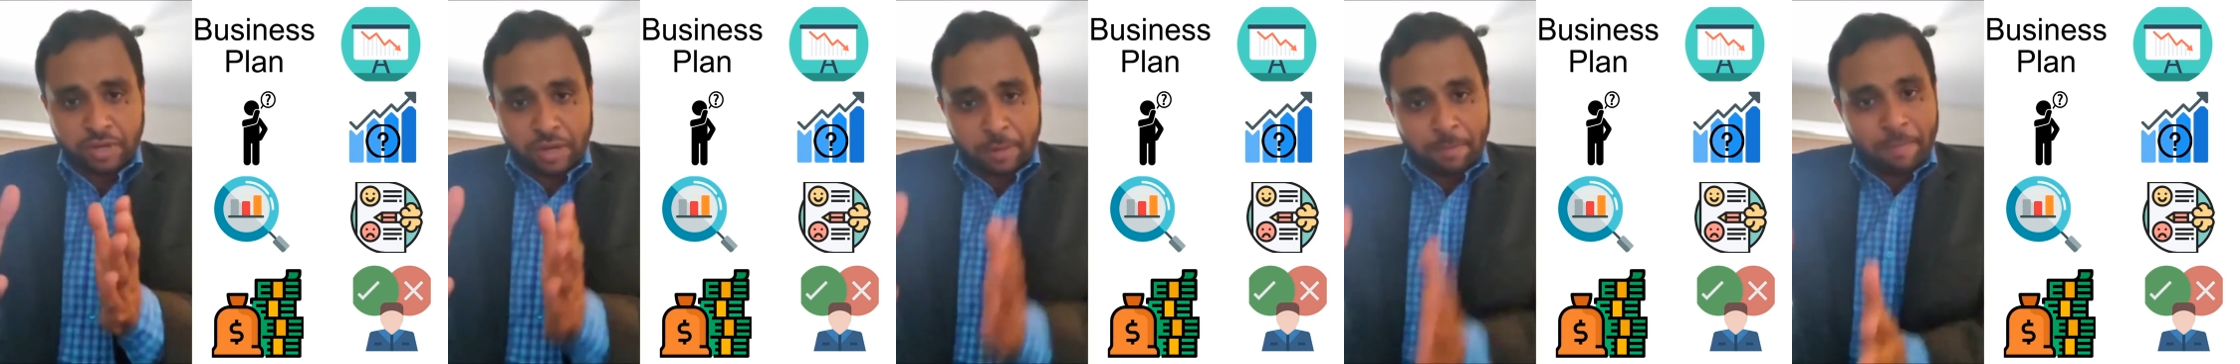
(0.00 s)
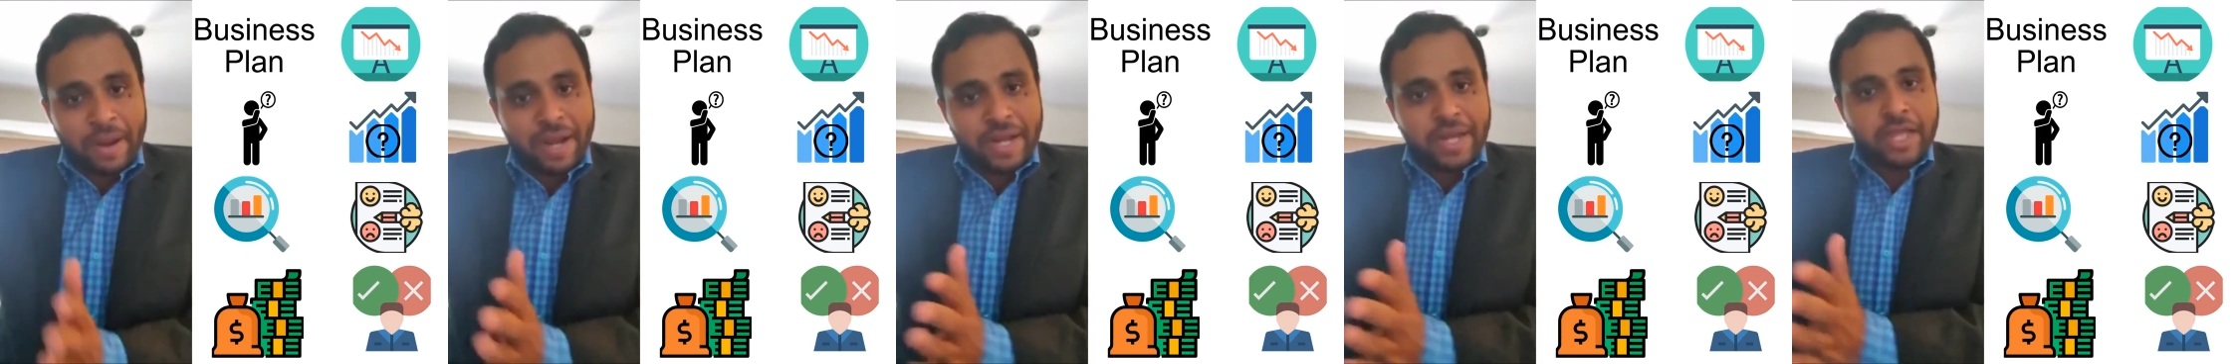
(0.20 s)

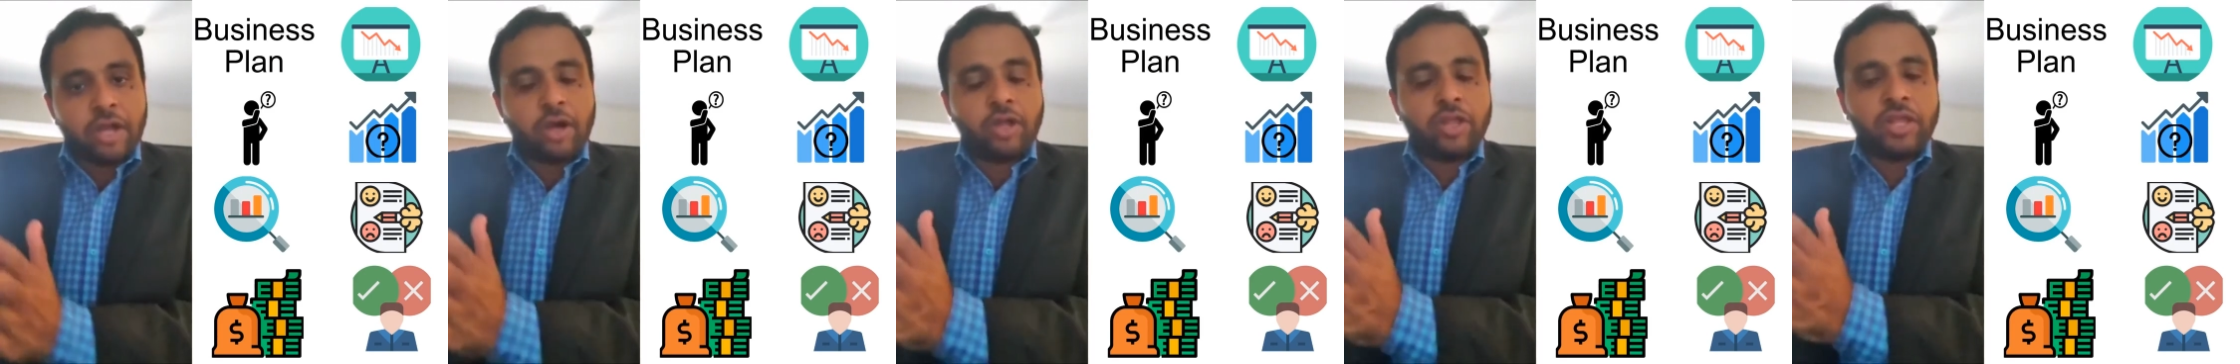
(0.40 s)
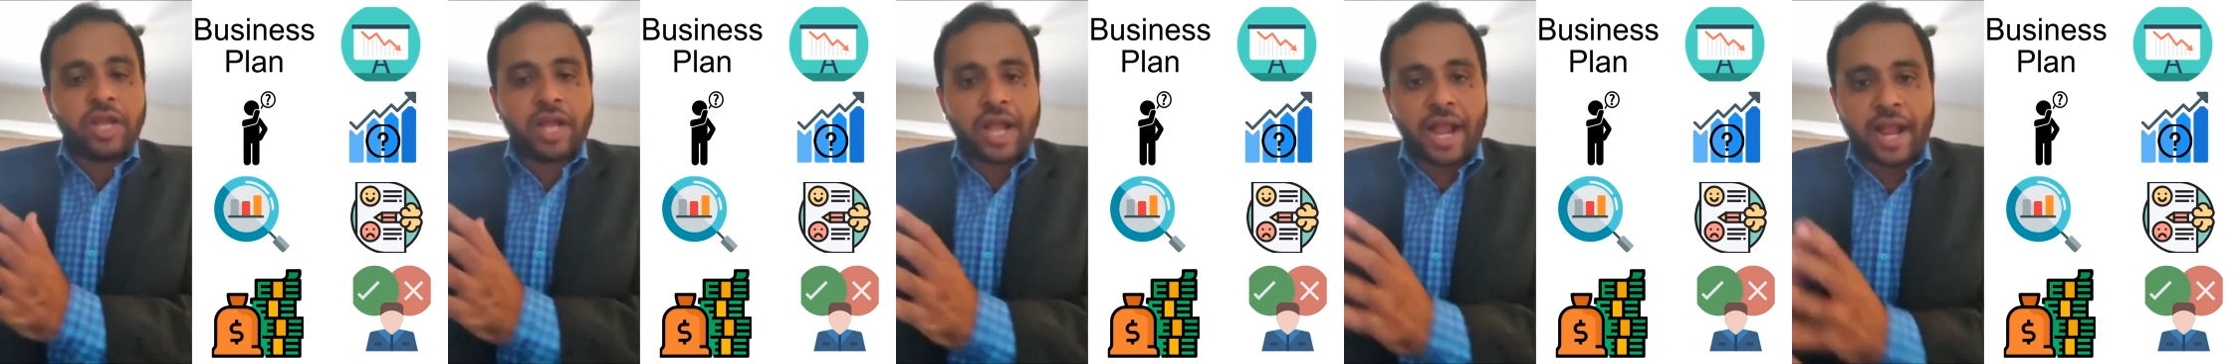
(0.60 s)
depending
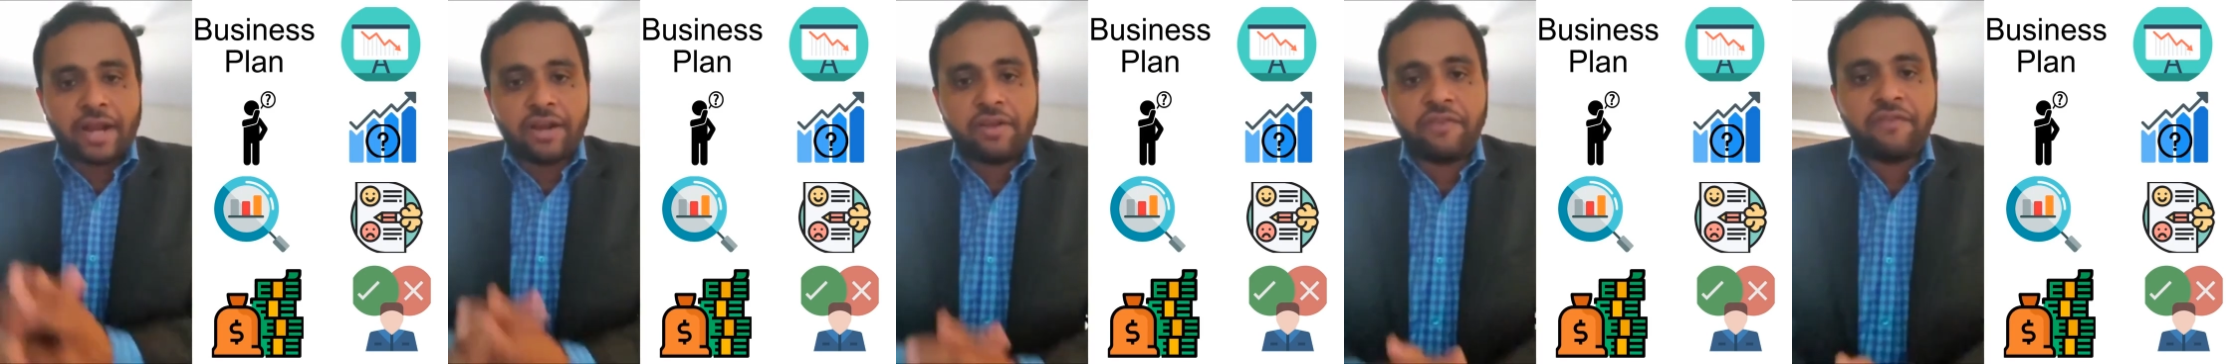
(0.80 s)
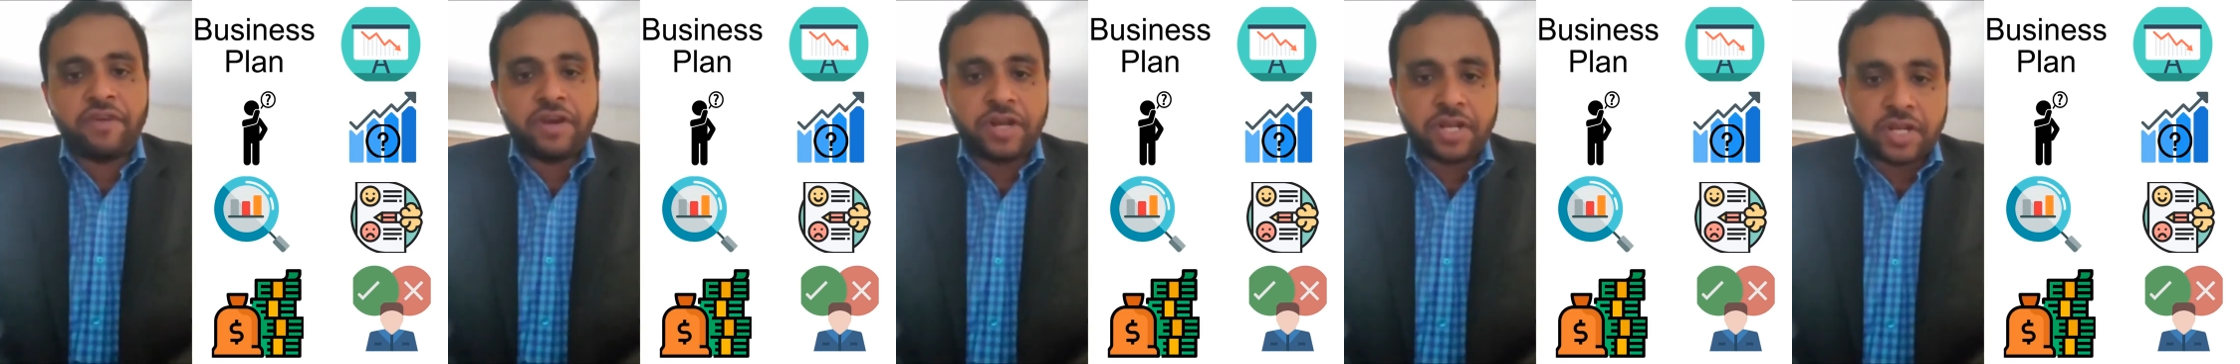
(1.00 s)
on the
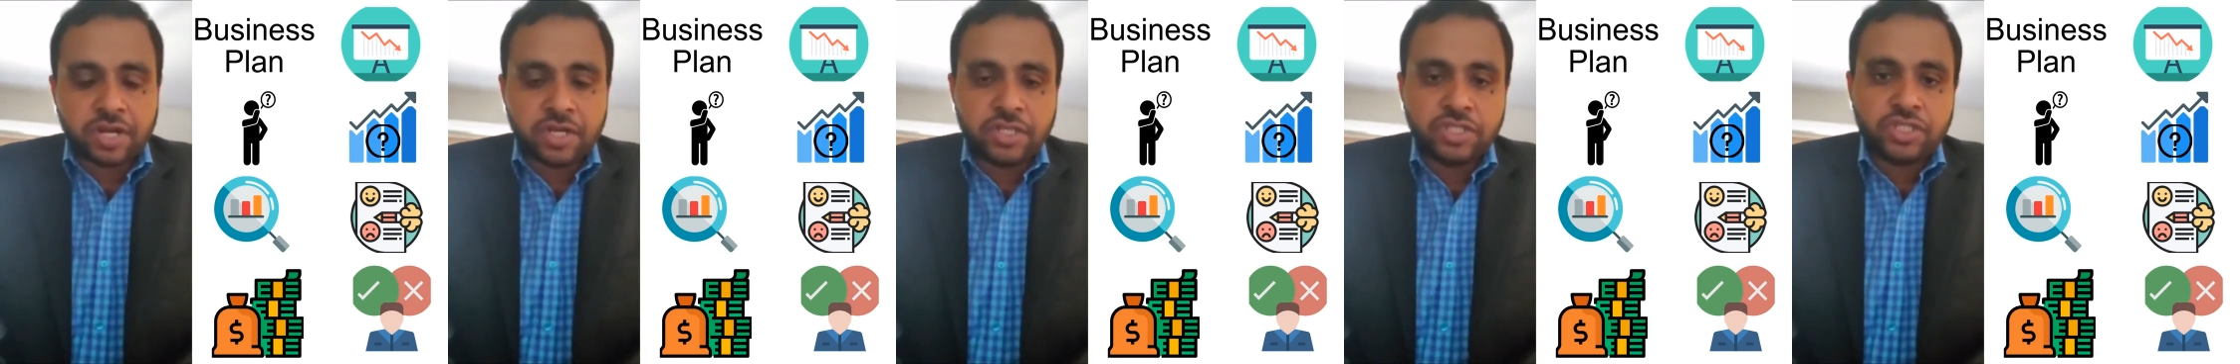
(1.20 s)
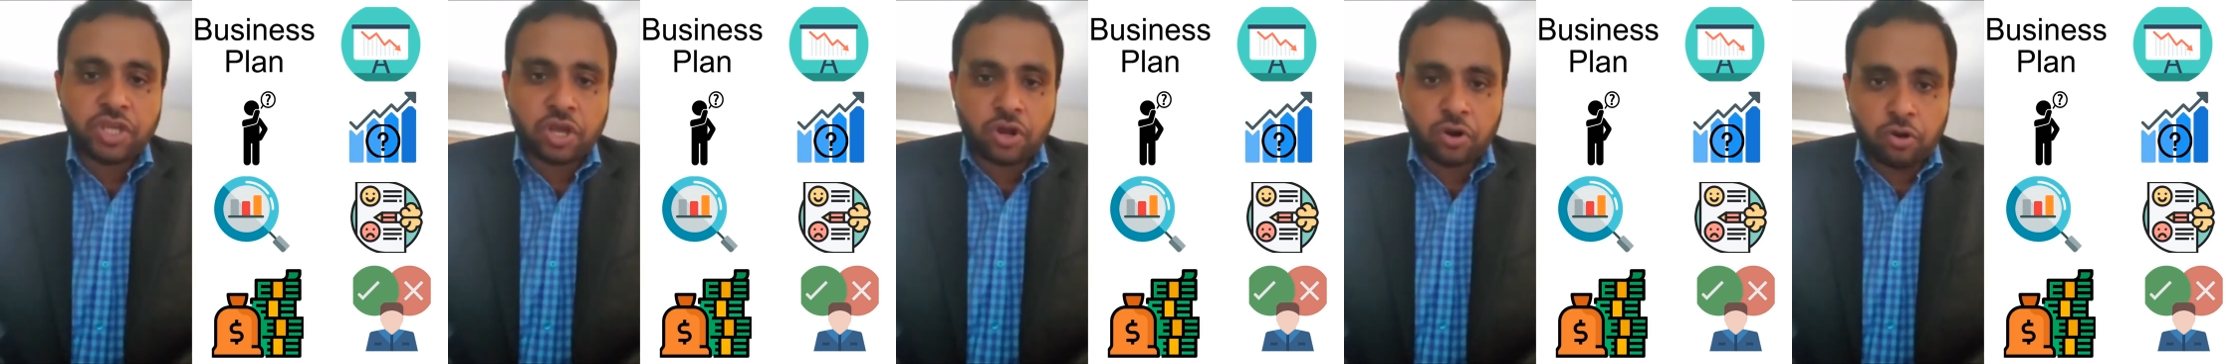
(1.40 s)
kind of
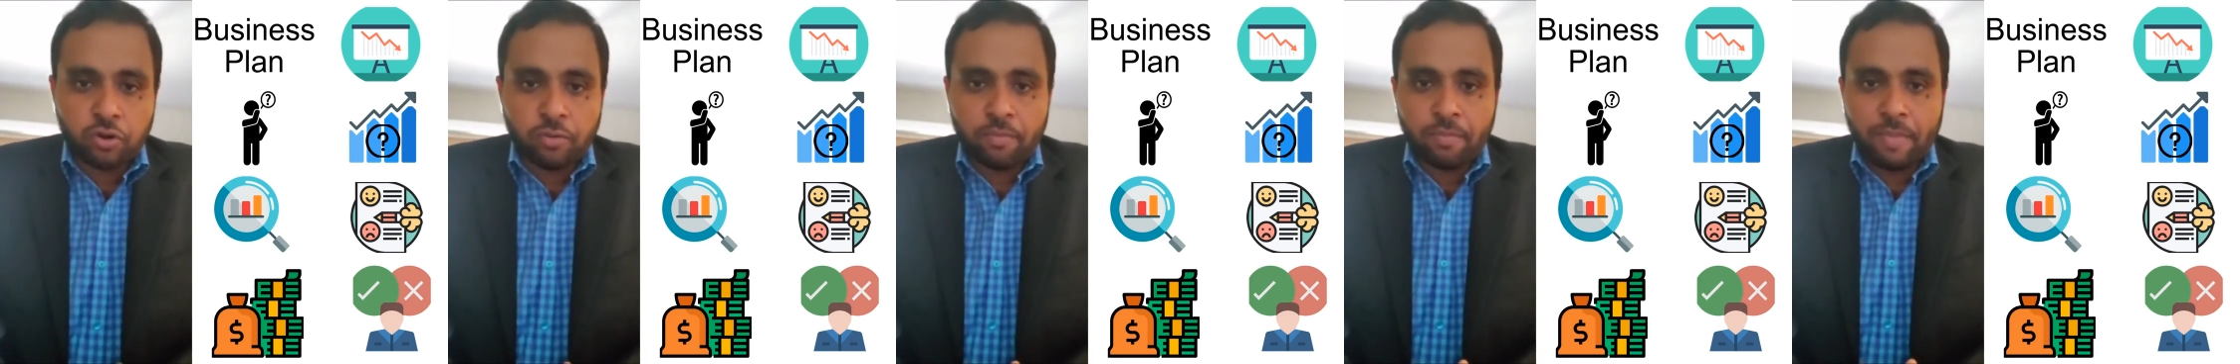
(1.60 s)
returns you're going to